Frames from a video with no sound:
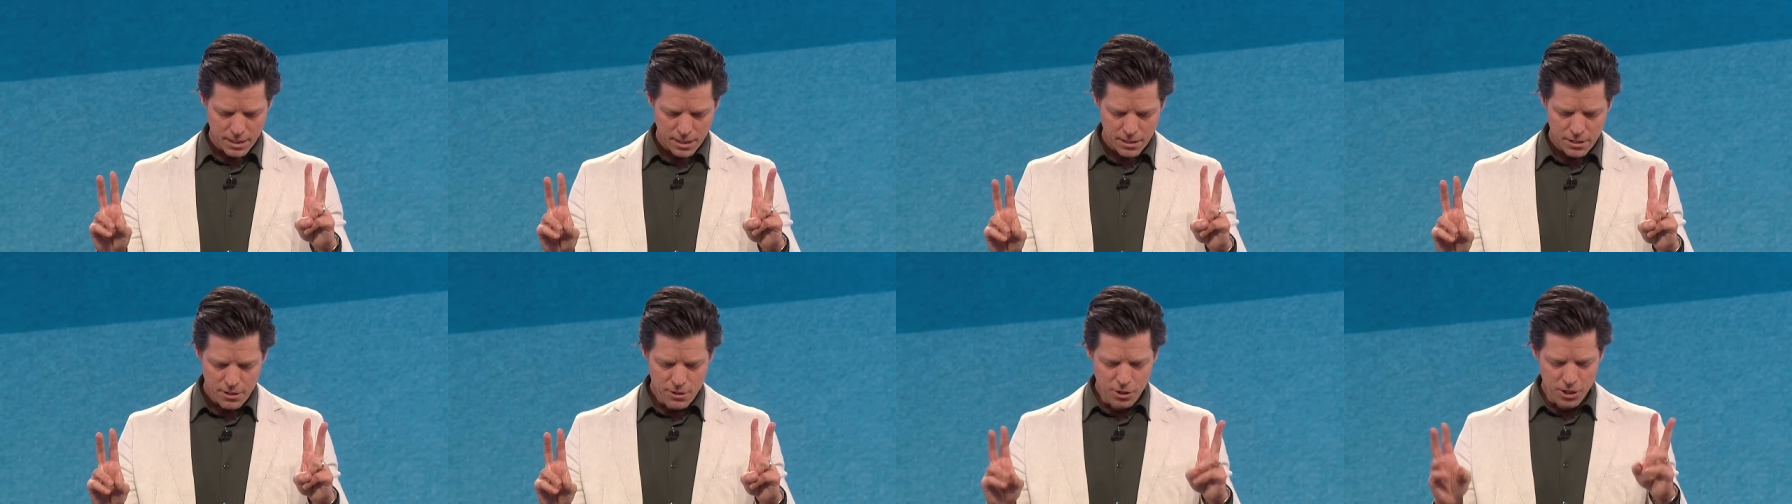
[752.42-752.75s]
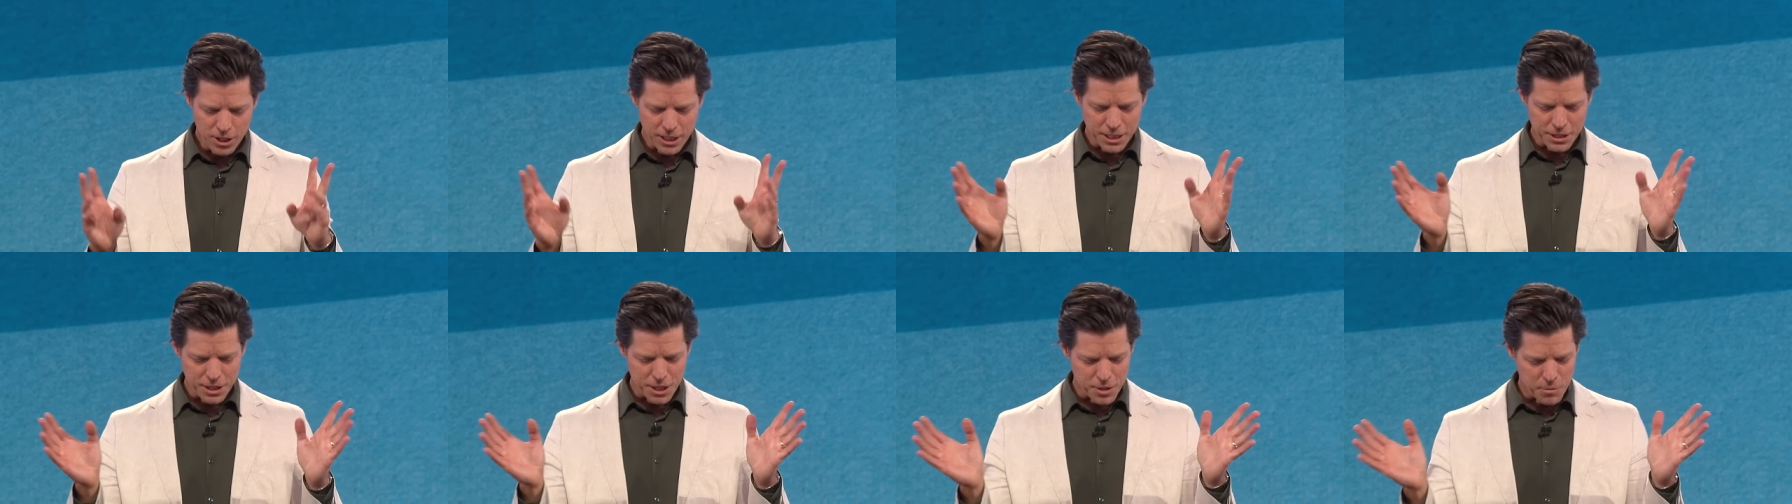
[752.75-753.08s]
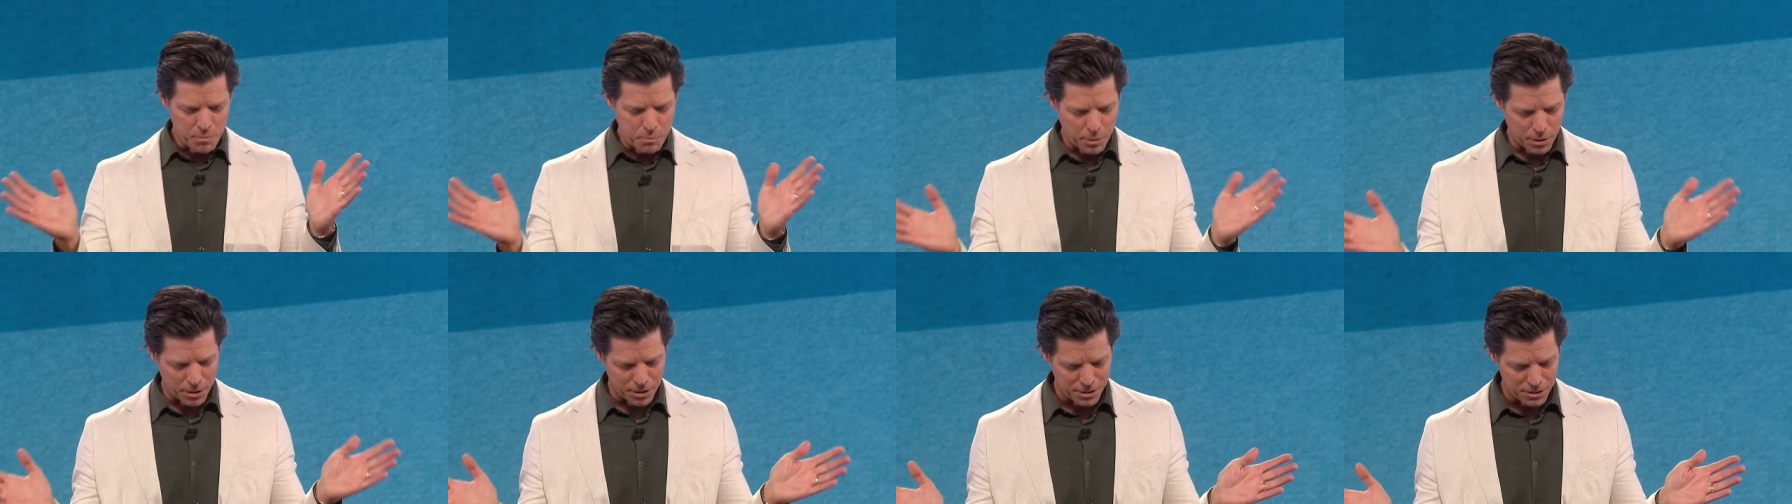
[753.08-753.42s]
you look at this
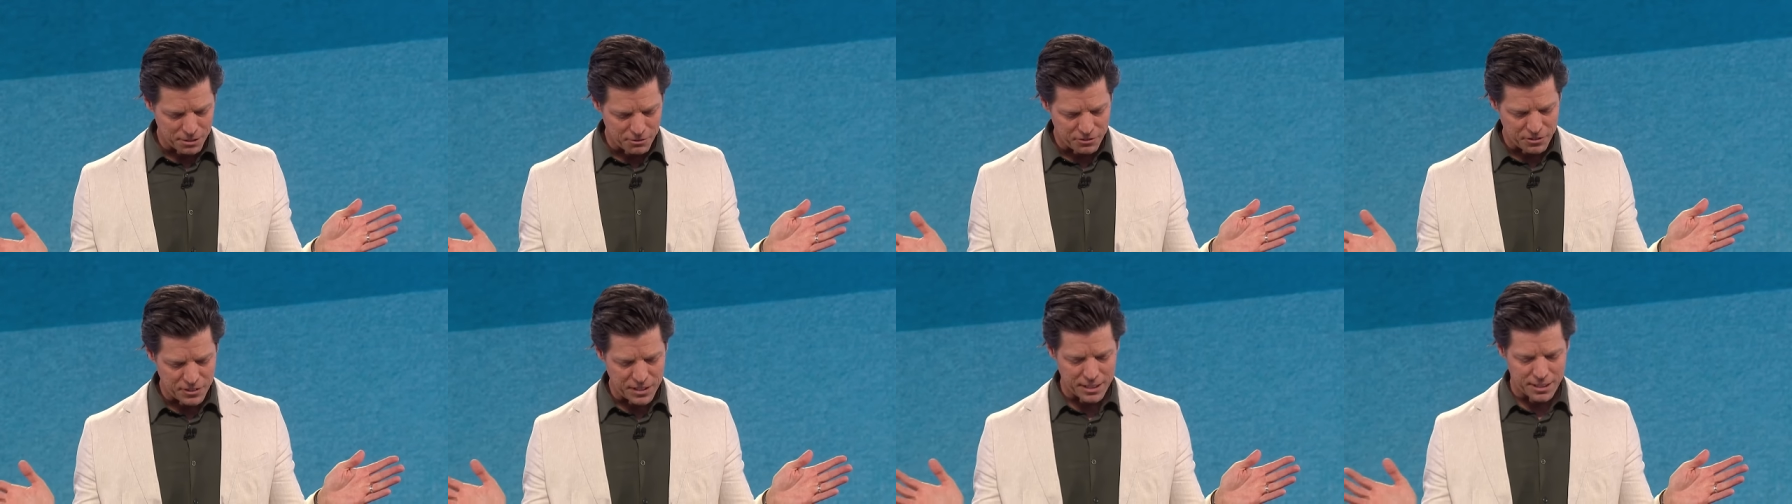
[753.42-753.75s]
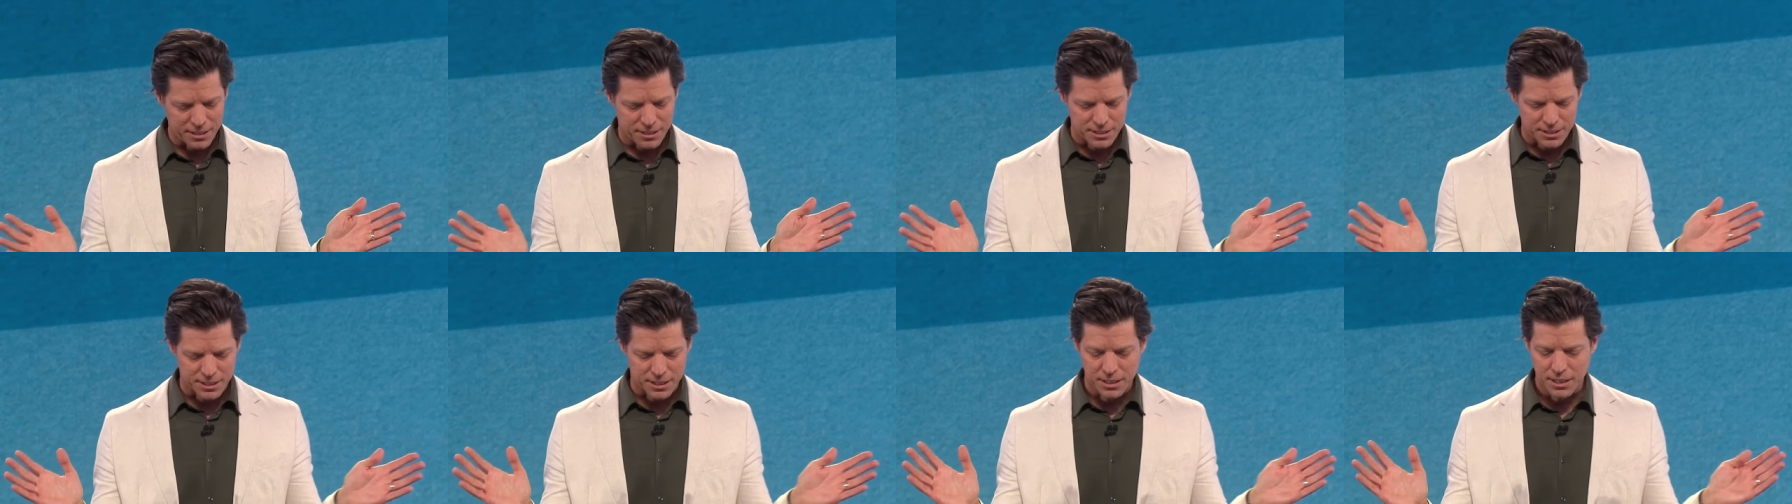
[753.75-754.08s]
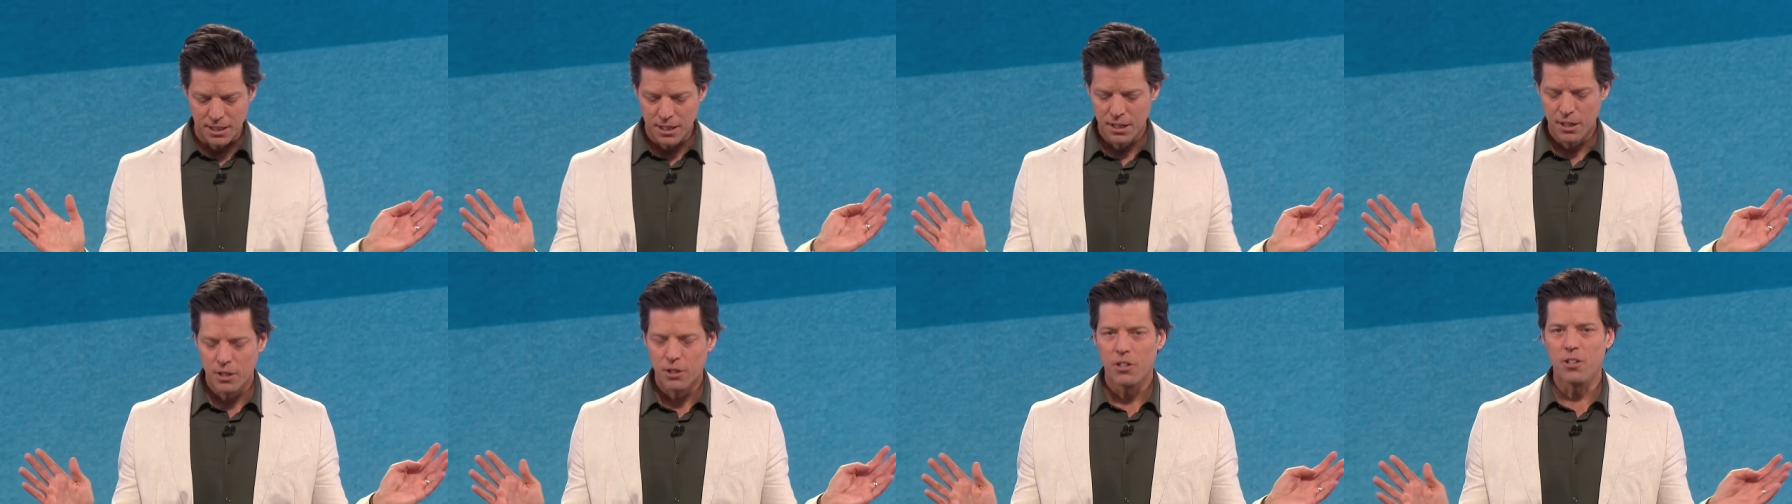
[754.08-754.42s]
burned field.
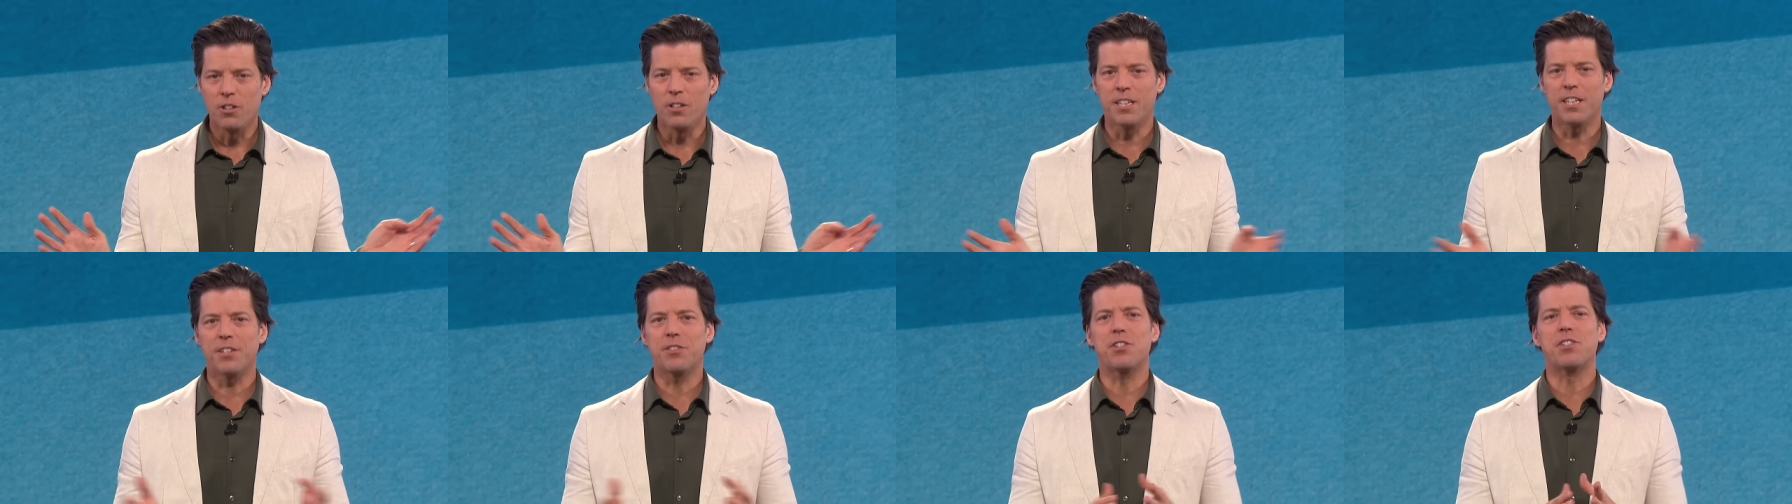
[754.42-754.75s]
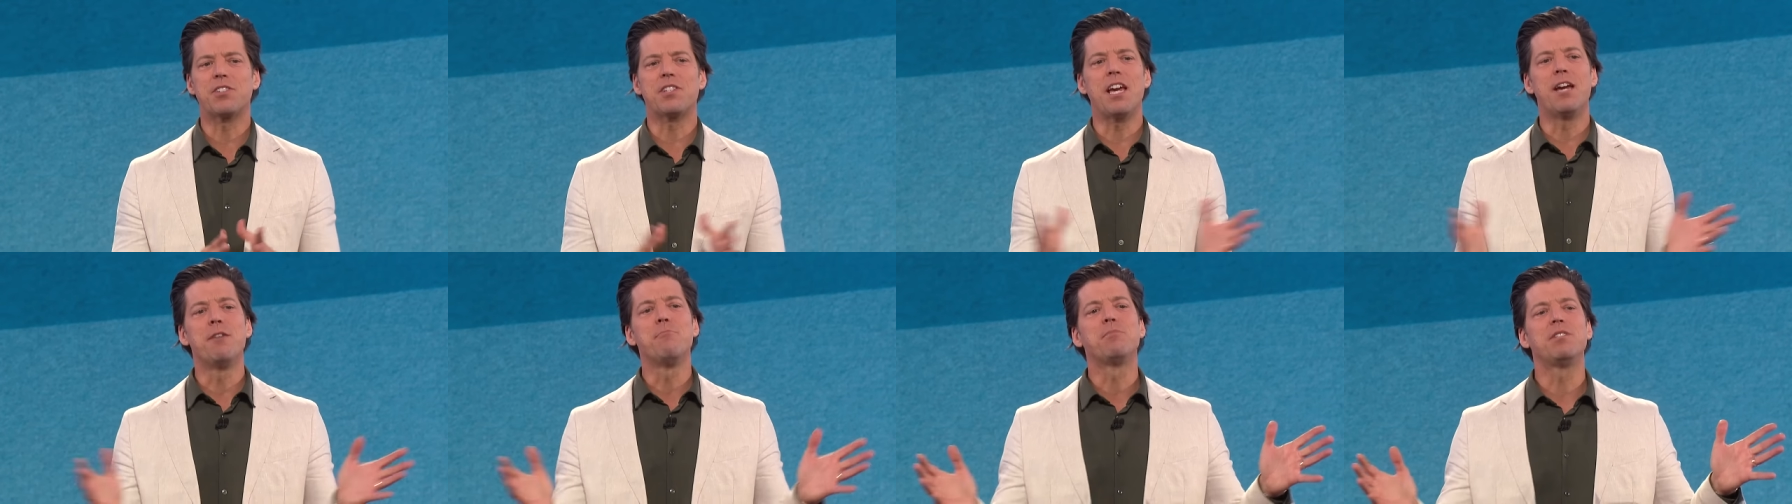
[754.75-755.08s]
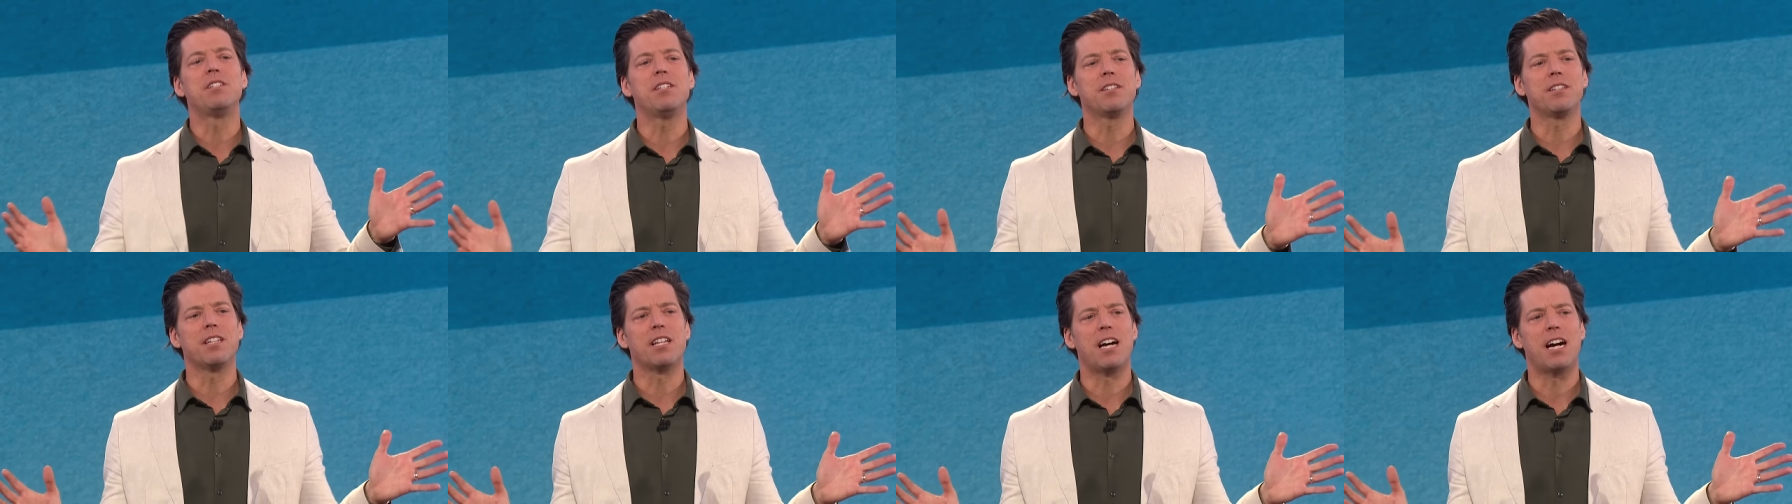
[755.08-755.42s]
You look at this
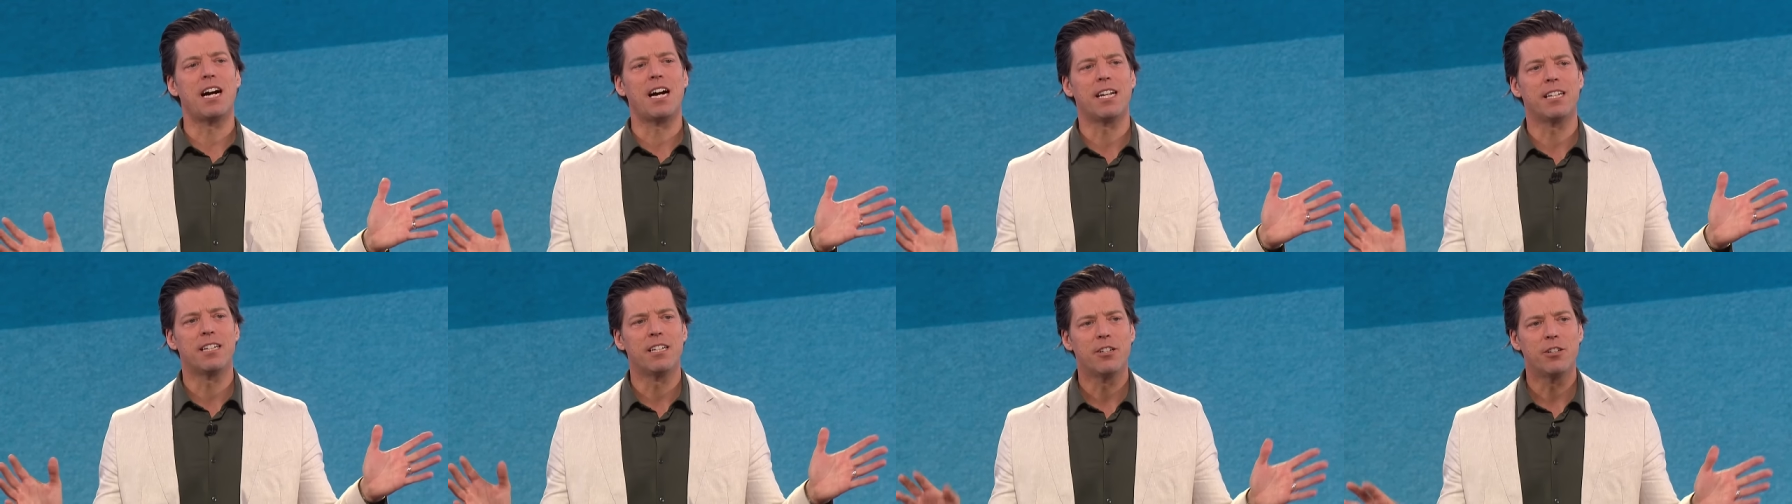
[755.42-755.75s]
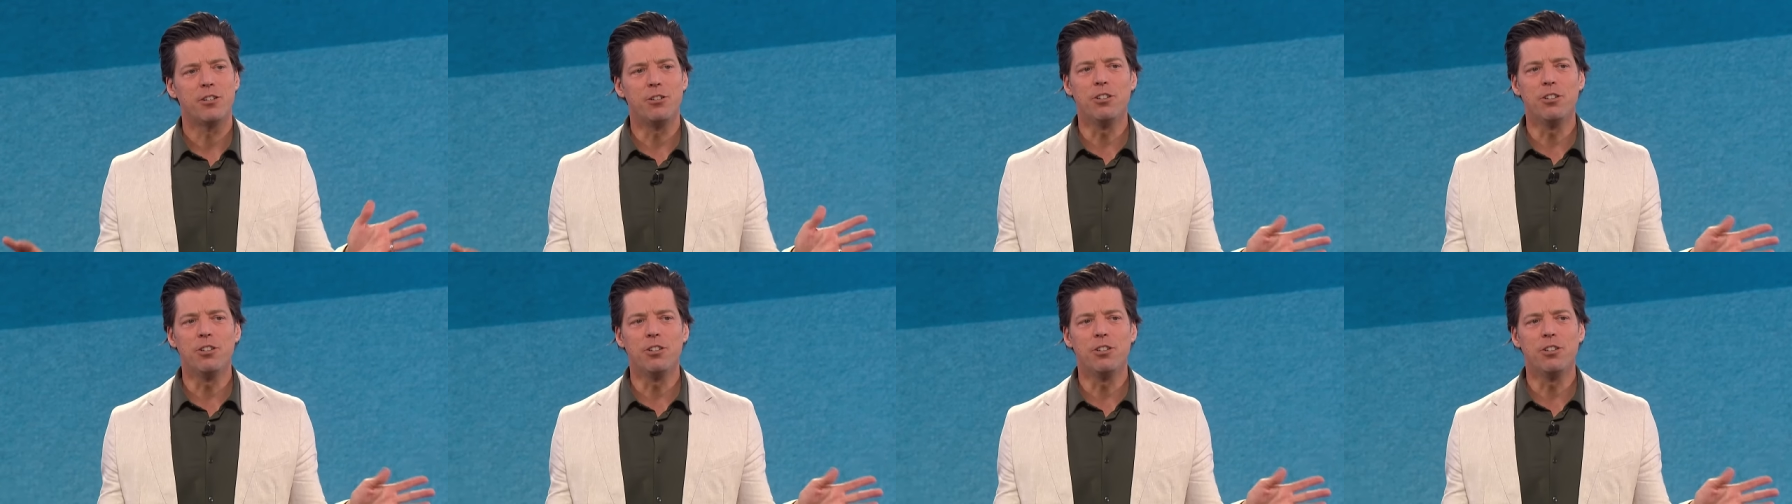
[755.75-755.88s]
empty lot.